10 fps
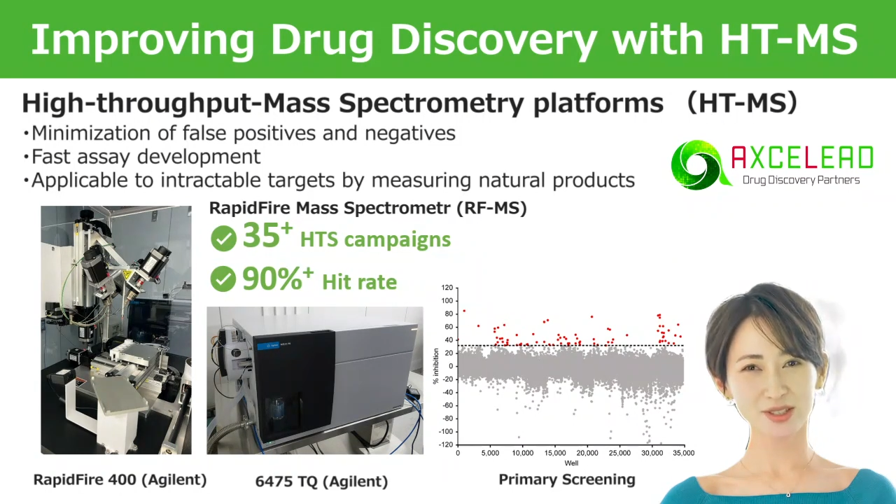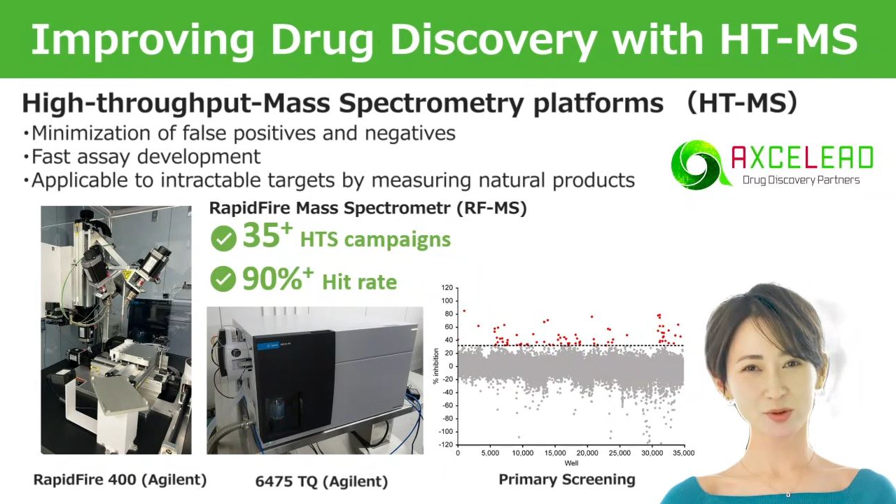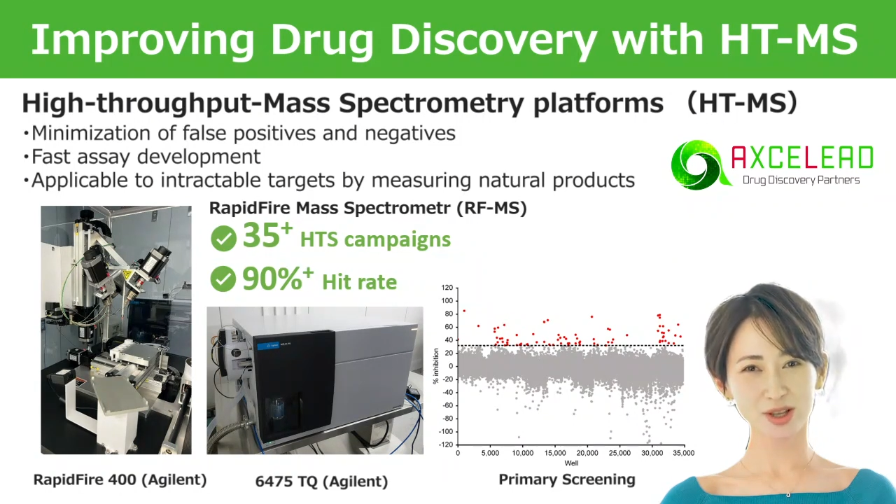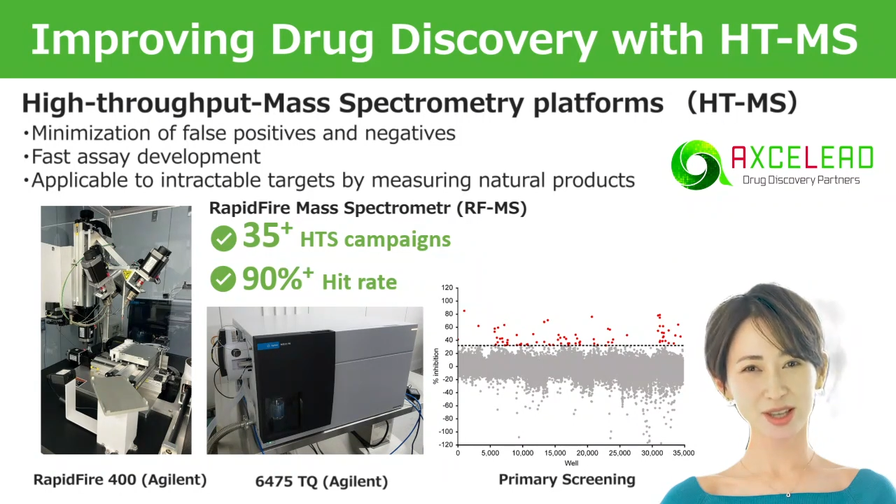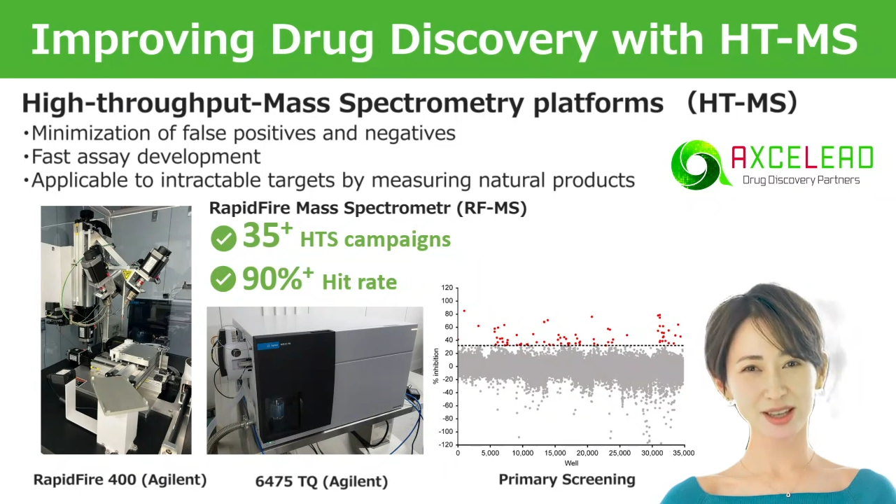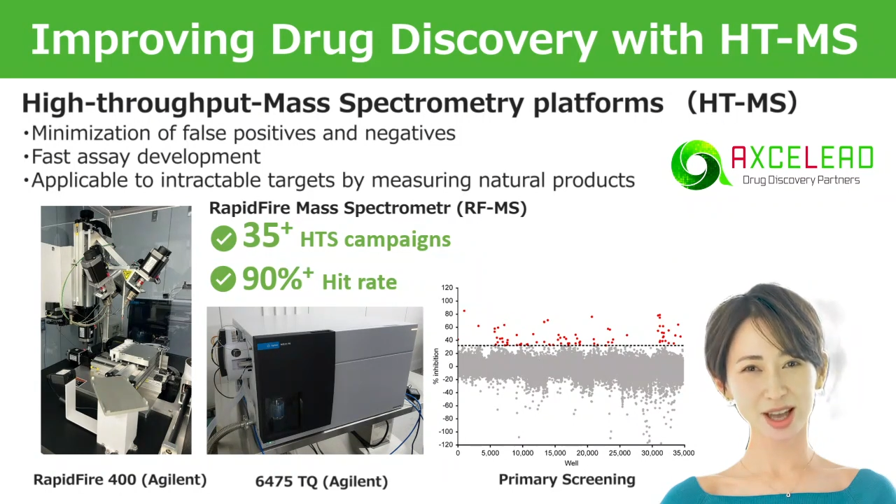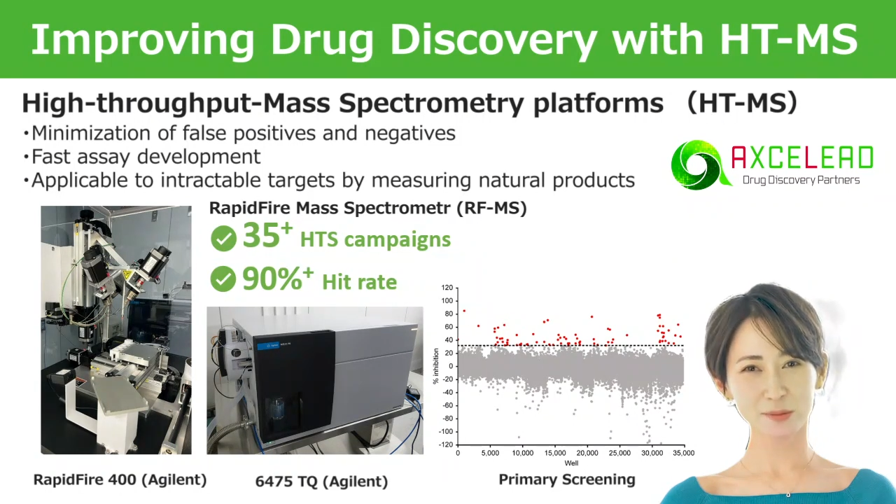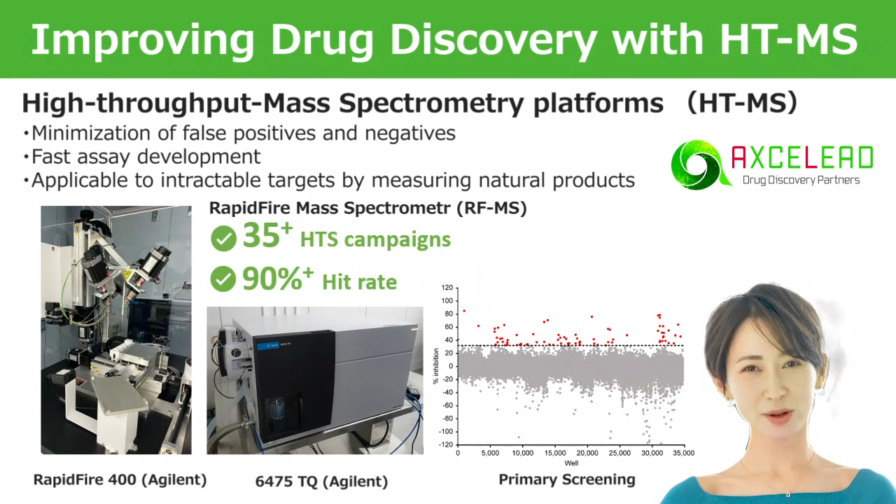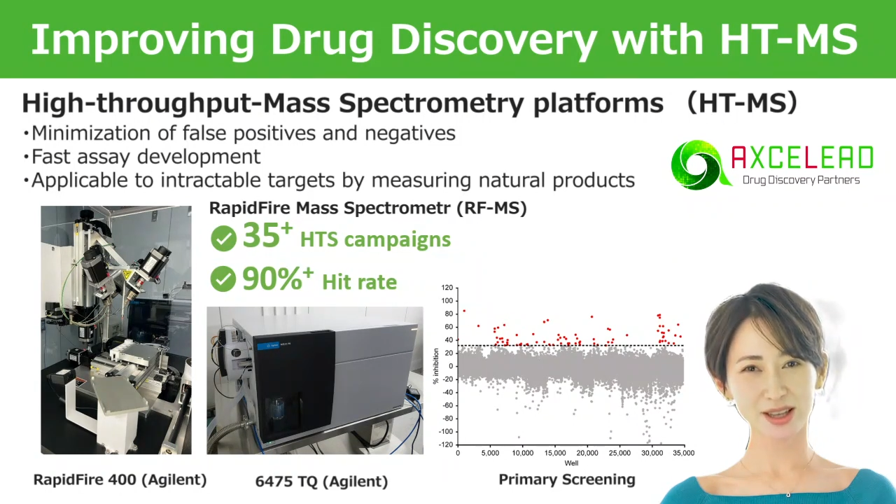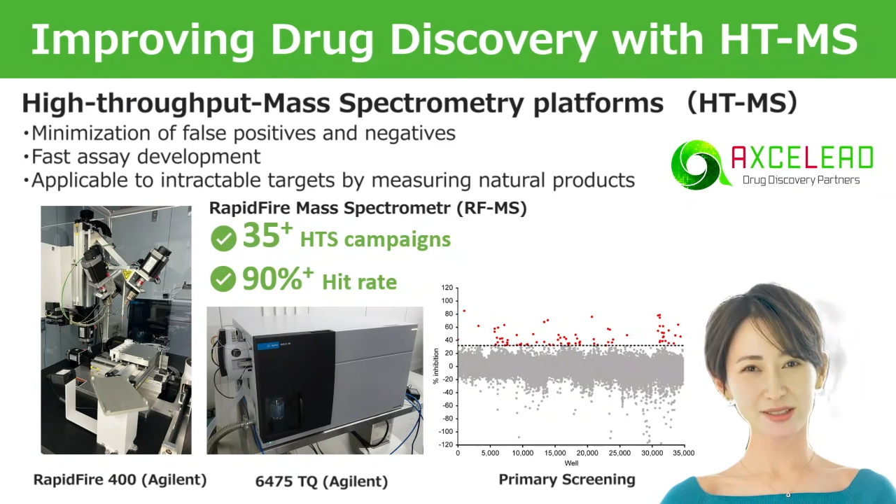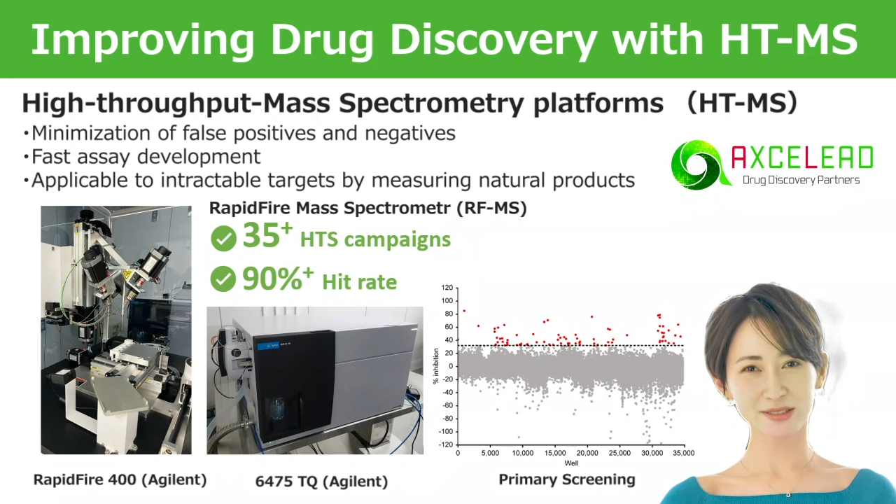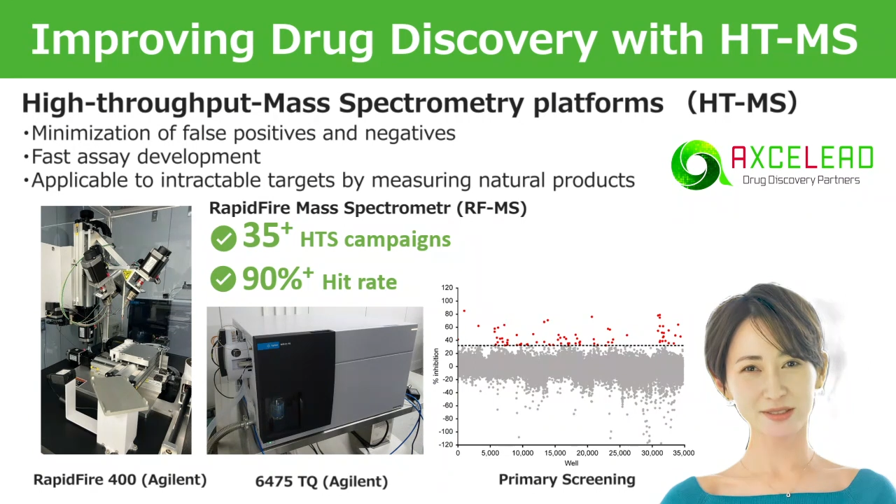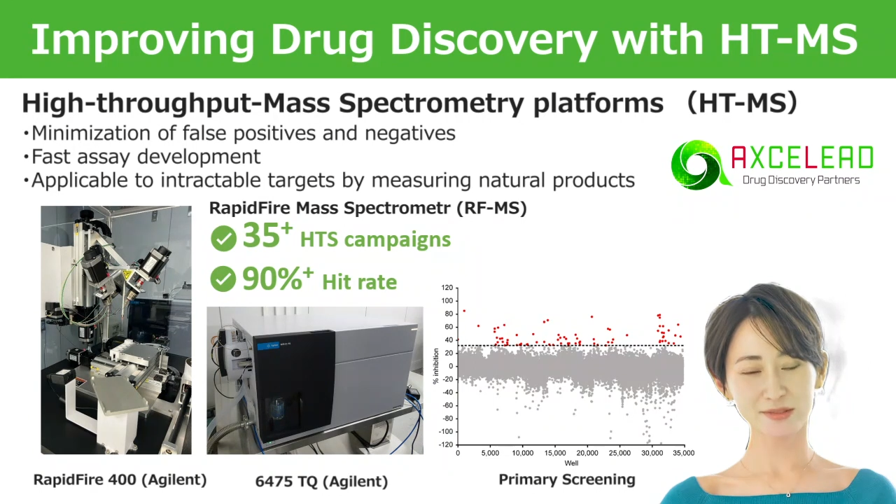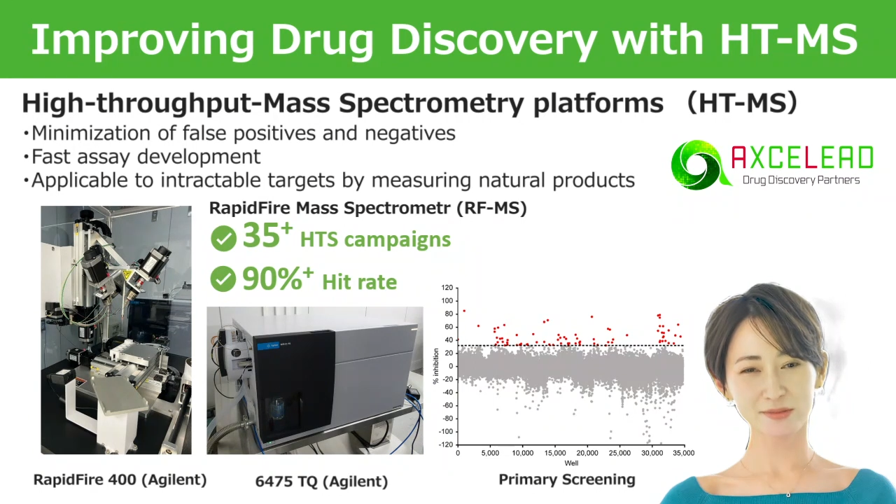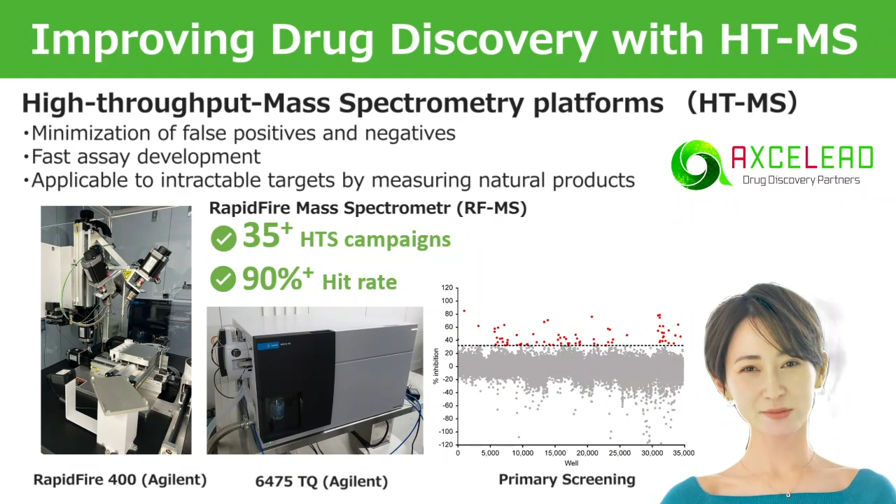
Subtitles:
in screening campaigns.